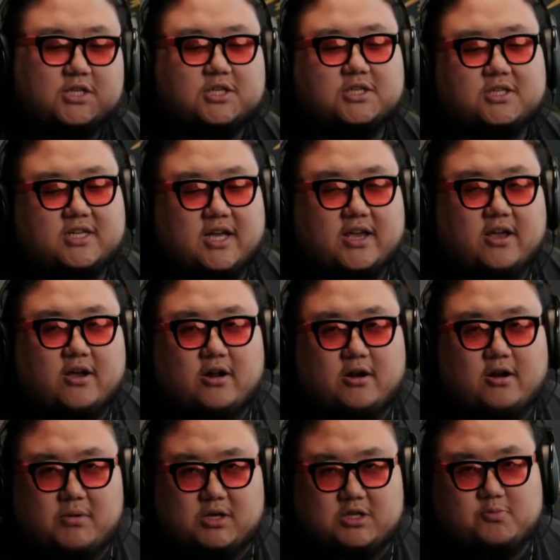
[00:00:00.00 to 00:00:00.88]
she's
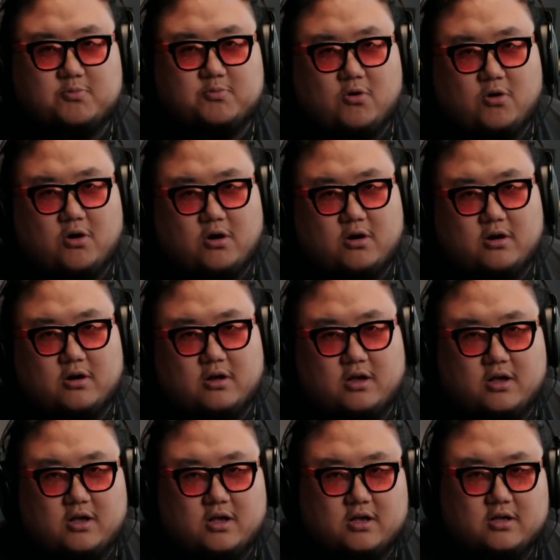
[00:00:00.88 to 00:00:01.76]
taking on a much
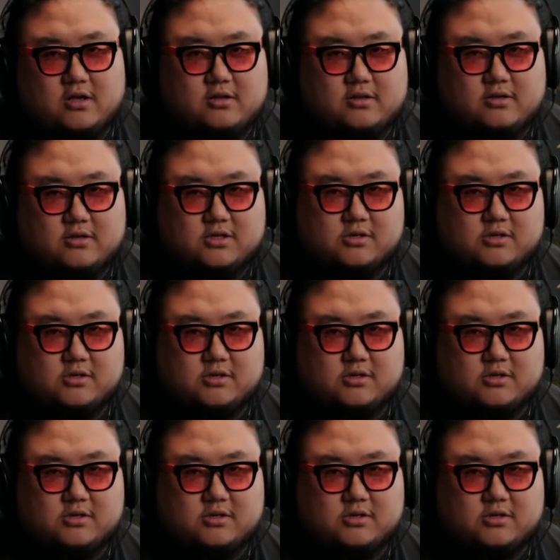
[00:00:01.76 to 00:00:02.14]
more